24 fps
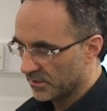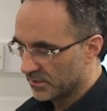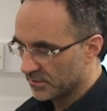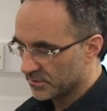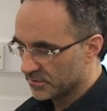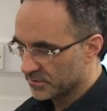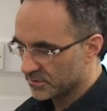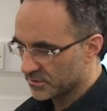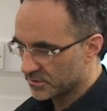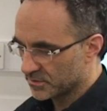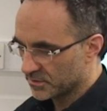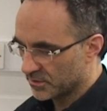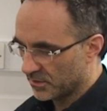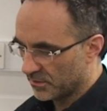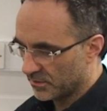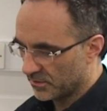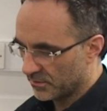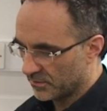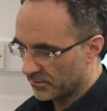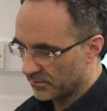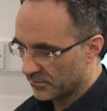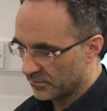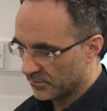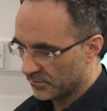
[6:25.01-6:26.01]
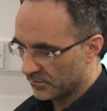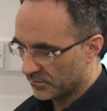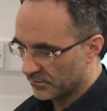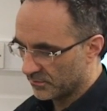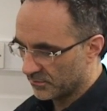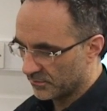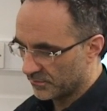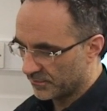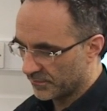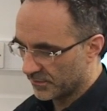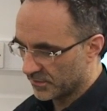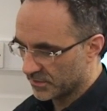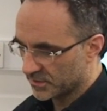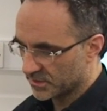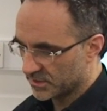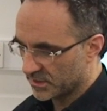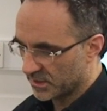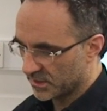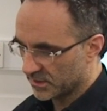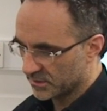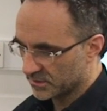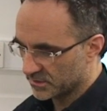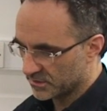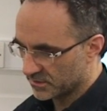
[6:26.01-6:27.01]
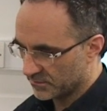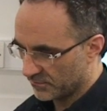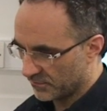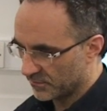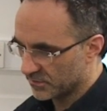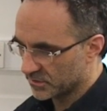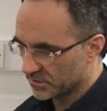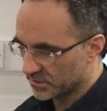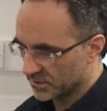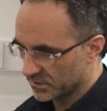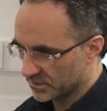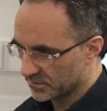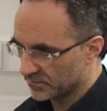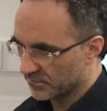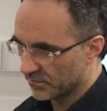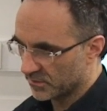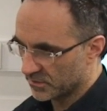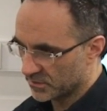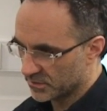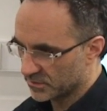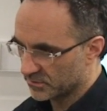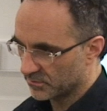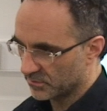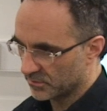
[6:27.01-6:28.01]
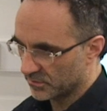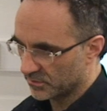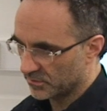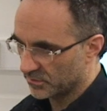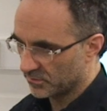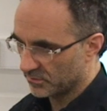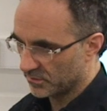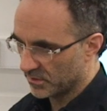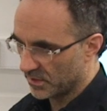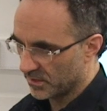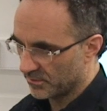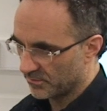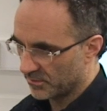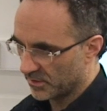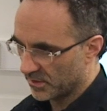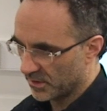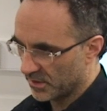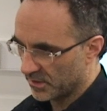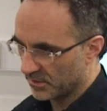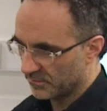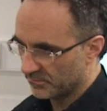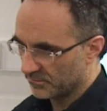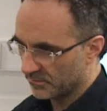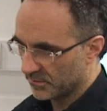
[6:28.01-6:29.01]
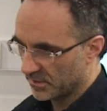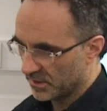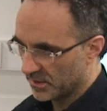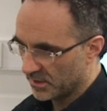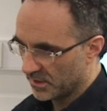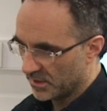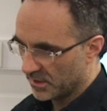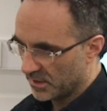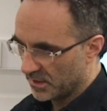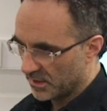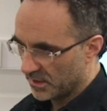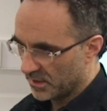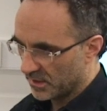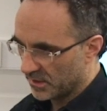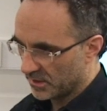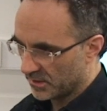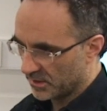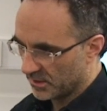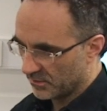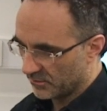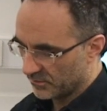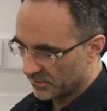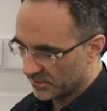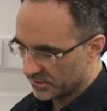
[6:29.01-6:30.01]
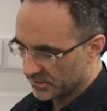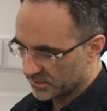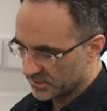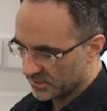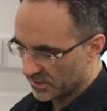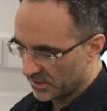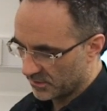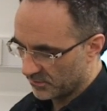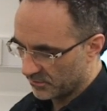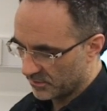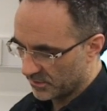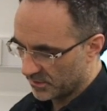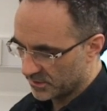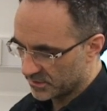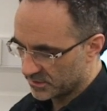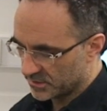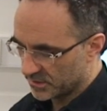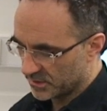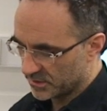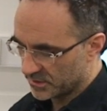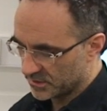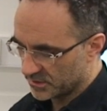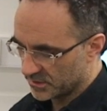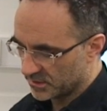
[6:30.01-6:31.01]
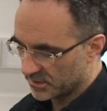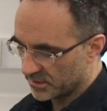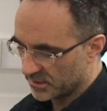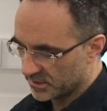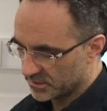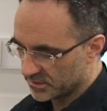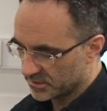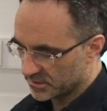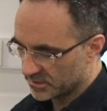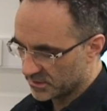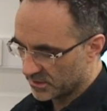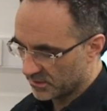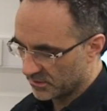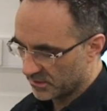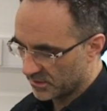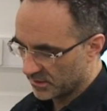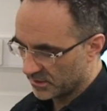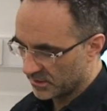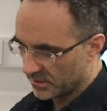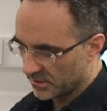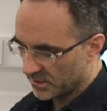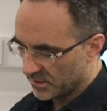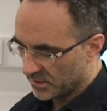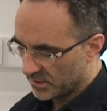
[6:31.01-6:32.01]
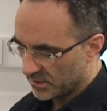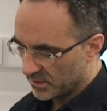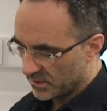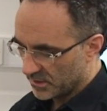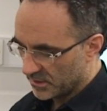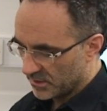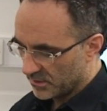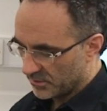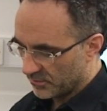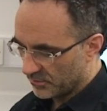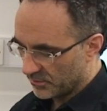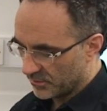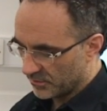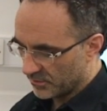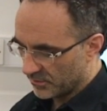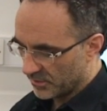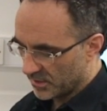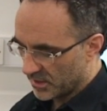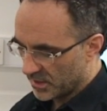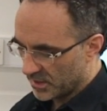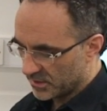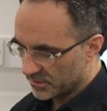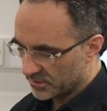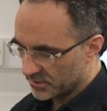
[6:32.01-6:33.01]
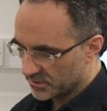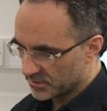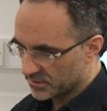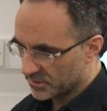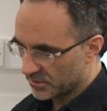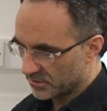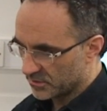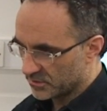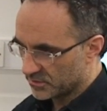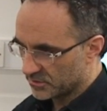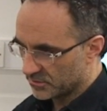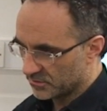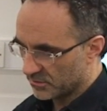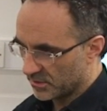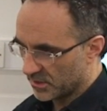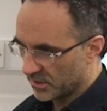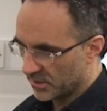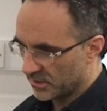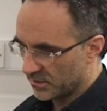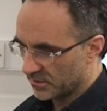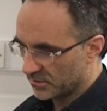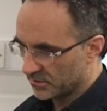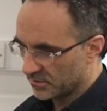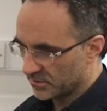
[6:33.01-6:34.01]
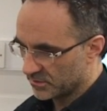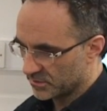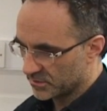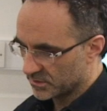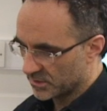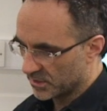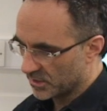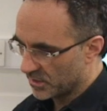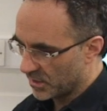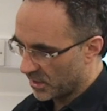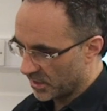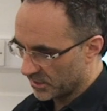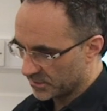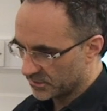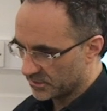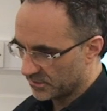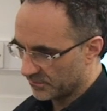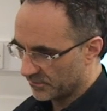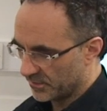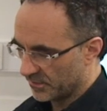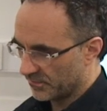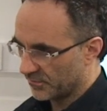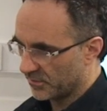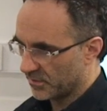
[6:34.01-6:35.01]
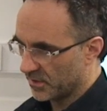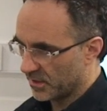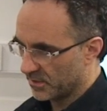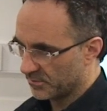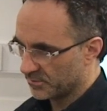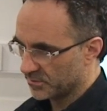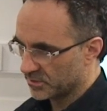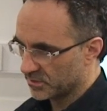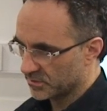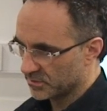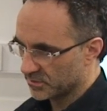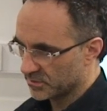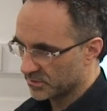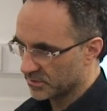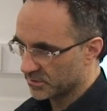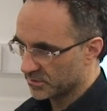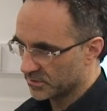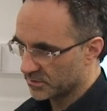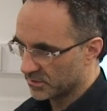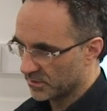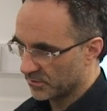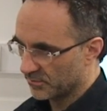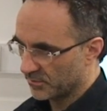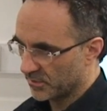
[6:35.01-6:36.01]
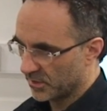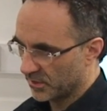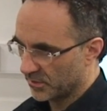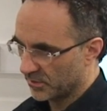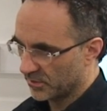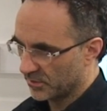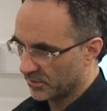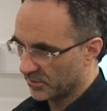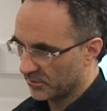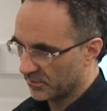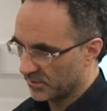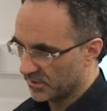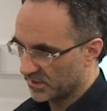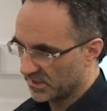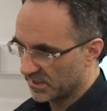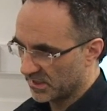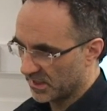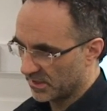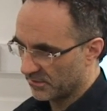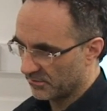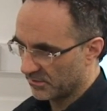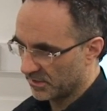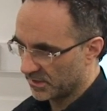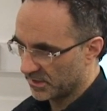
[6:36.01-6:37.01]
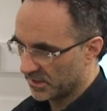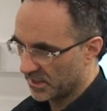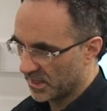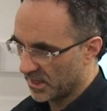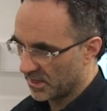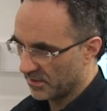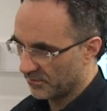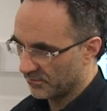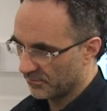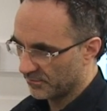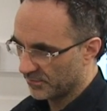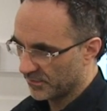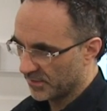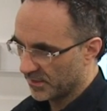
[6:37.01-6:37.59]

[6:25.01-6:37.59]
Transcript: So first things first, we're going to do the MRI, okay. and then we'll decide what is and isn't necessary. With regard to surgery, there's lots of different options, so I'm not going to go into that right now.